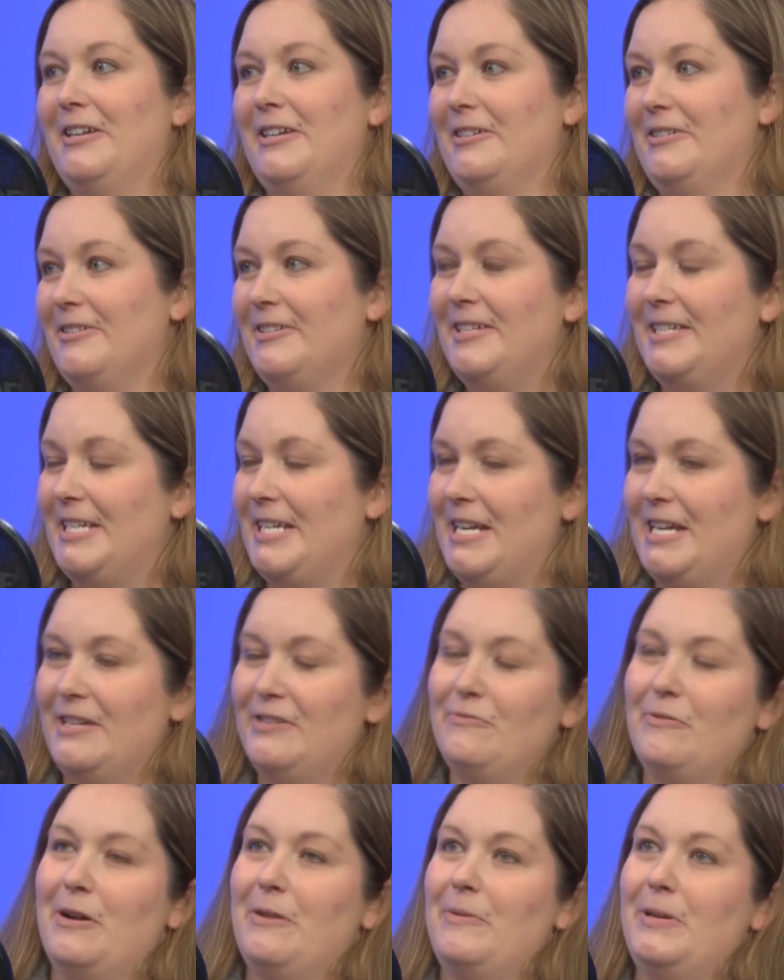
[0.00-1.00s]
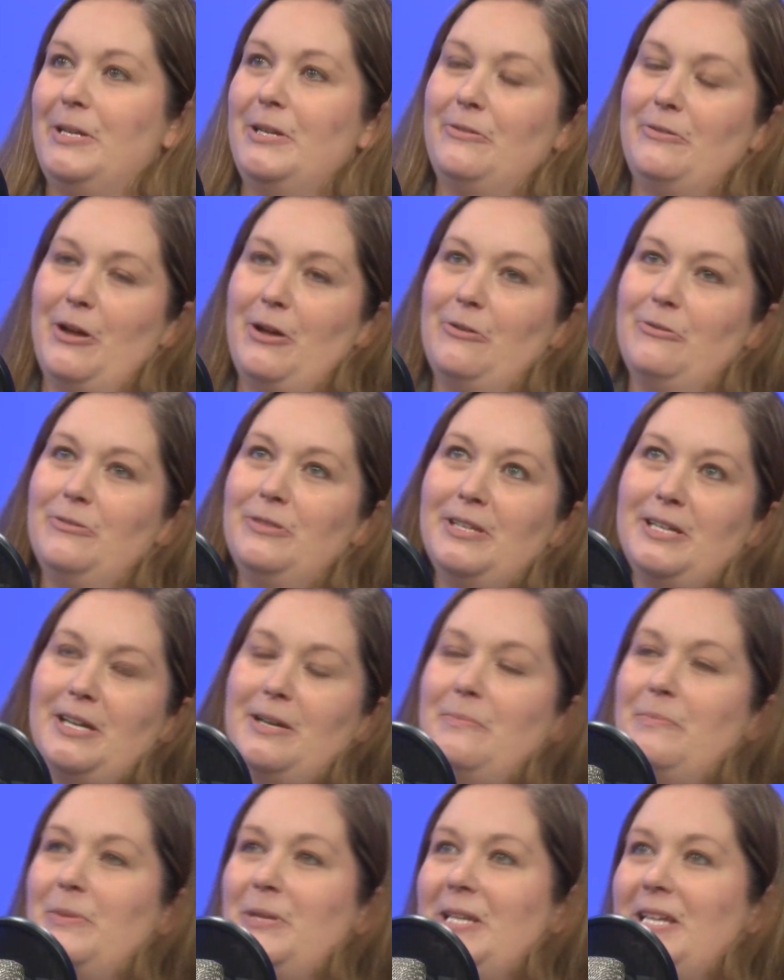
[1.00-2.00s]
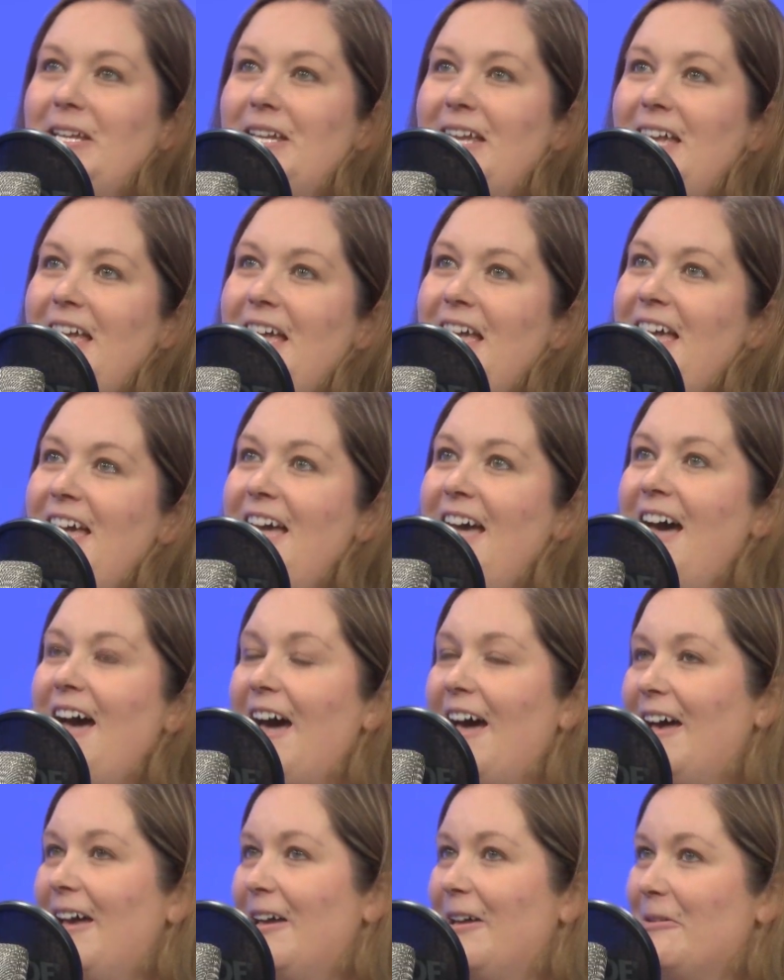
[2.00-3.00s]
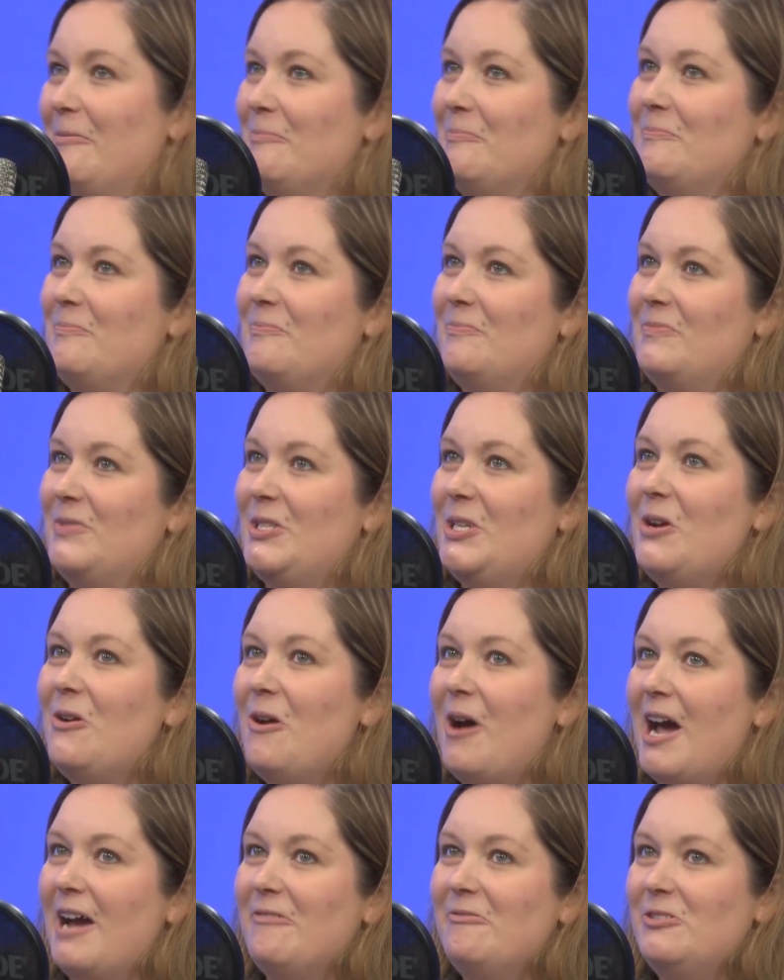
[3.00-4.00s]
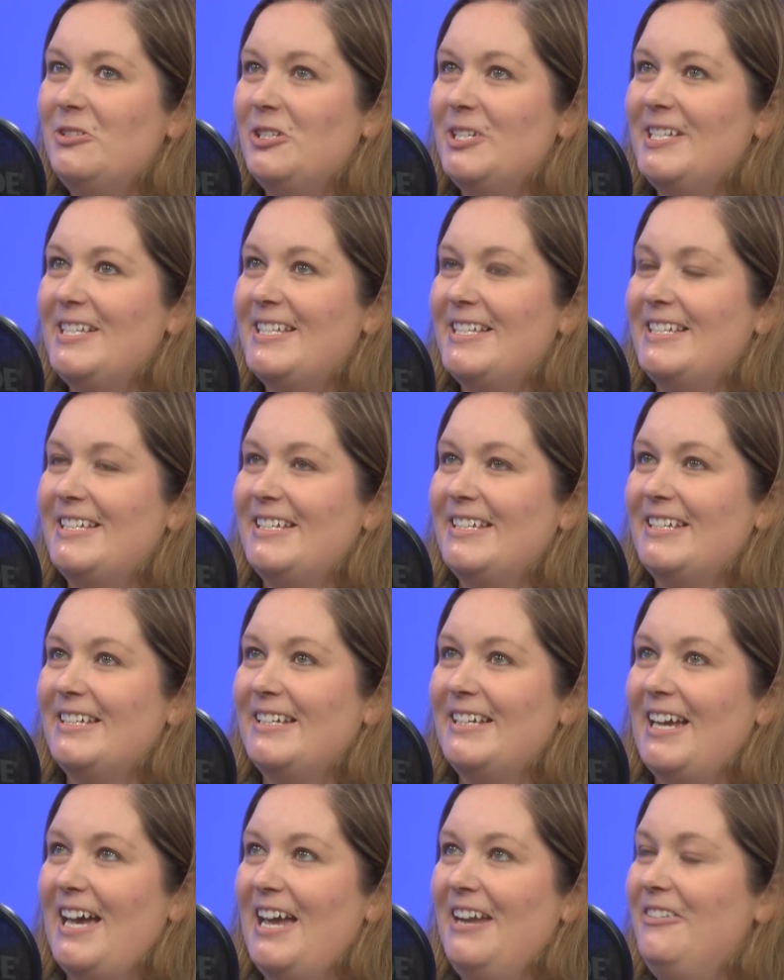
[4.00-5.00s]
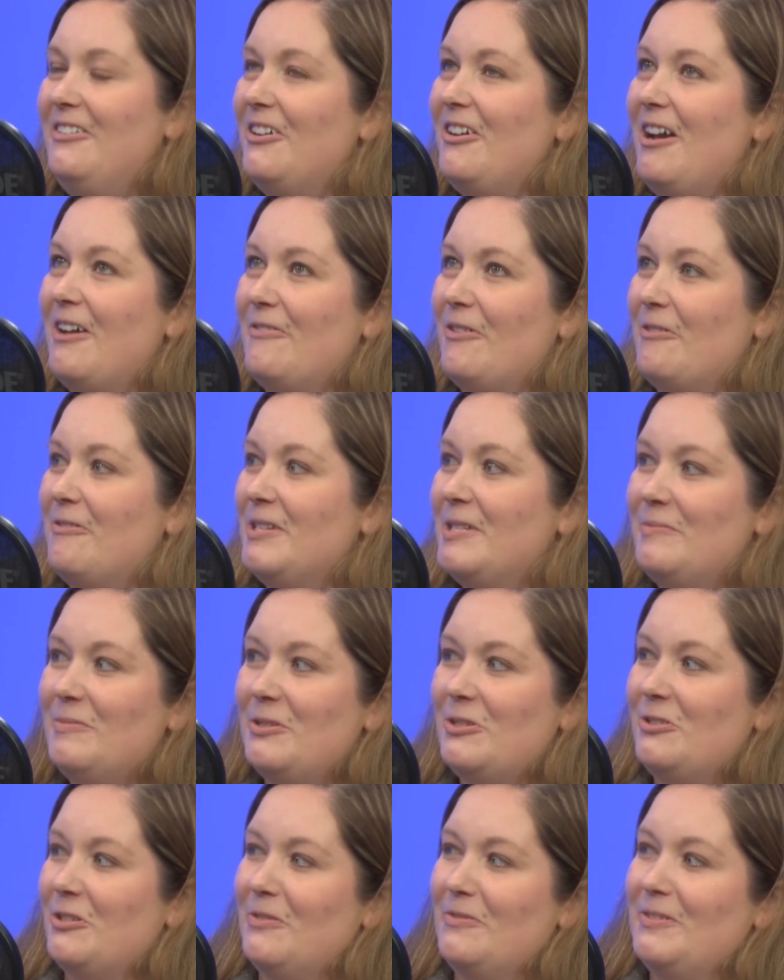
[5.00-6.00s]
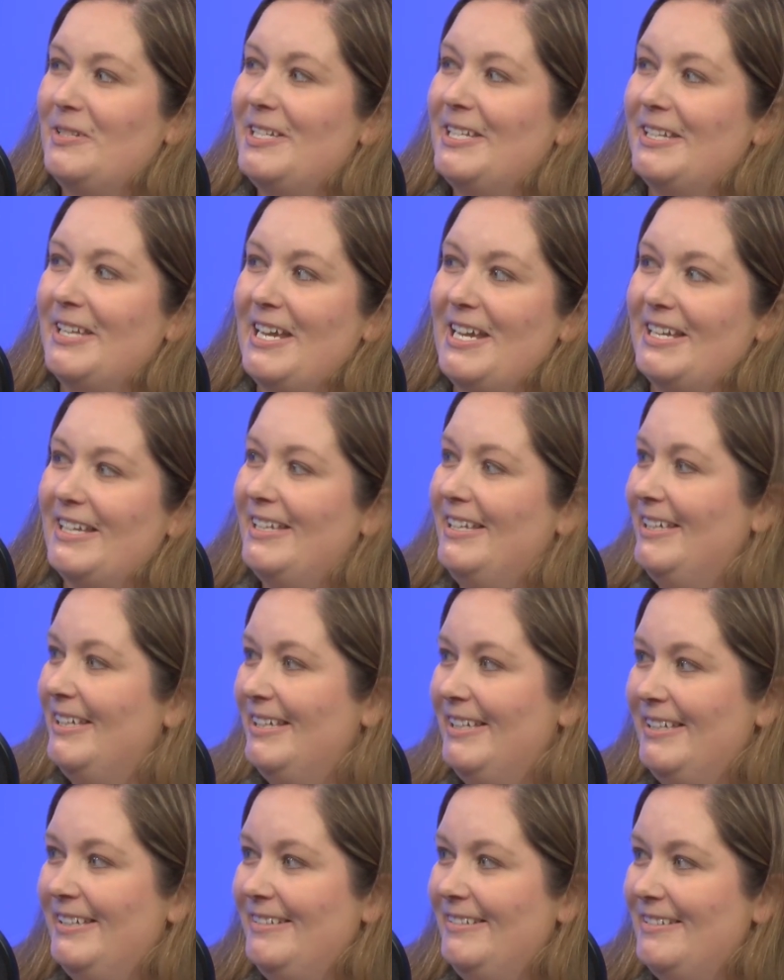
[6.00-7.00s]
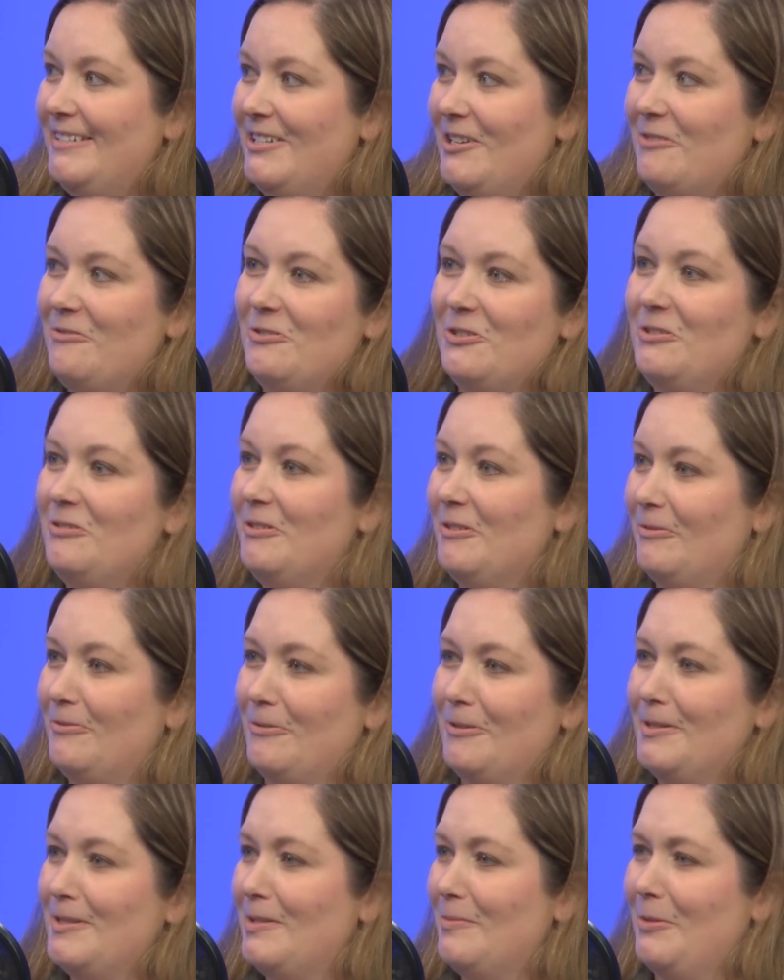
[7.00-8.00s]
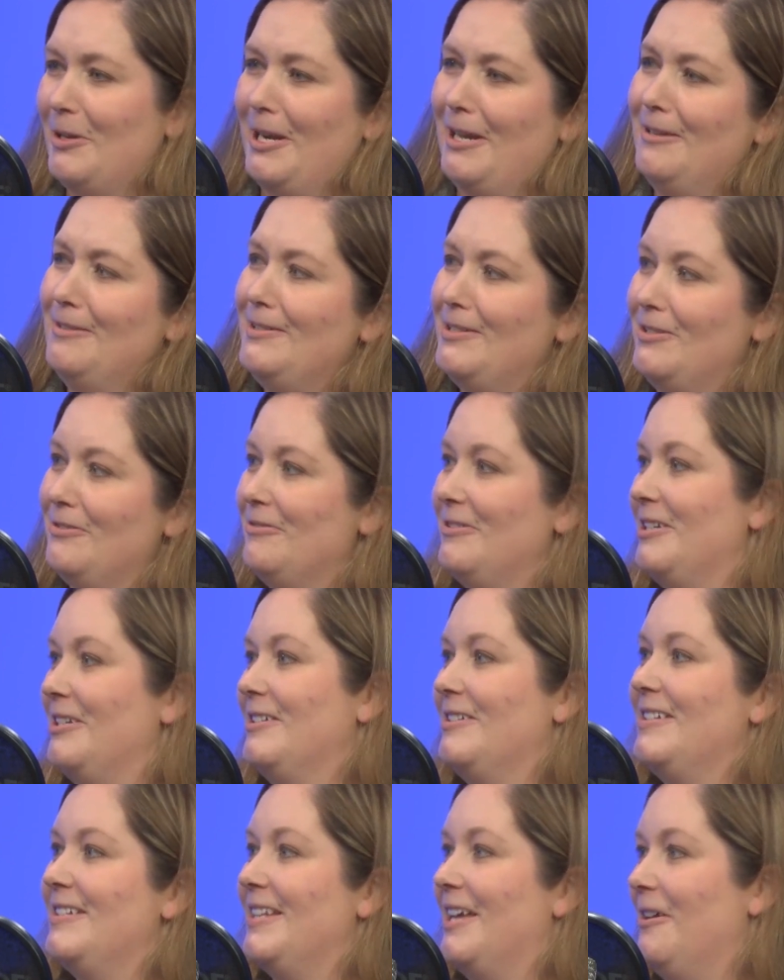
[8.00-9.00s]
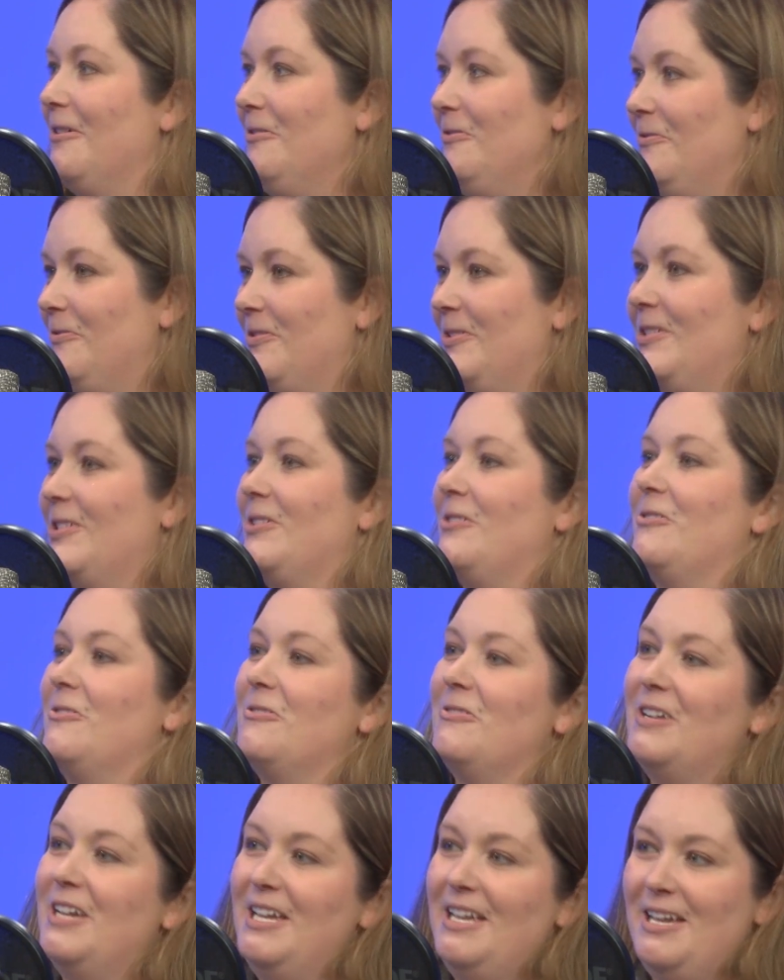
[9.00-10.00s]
don't understand why we don't own the company. So I was just, I don't know. I've always been driven to like, don't do it for someone else, do it yourself. So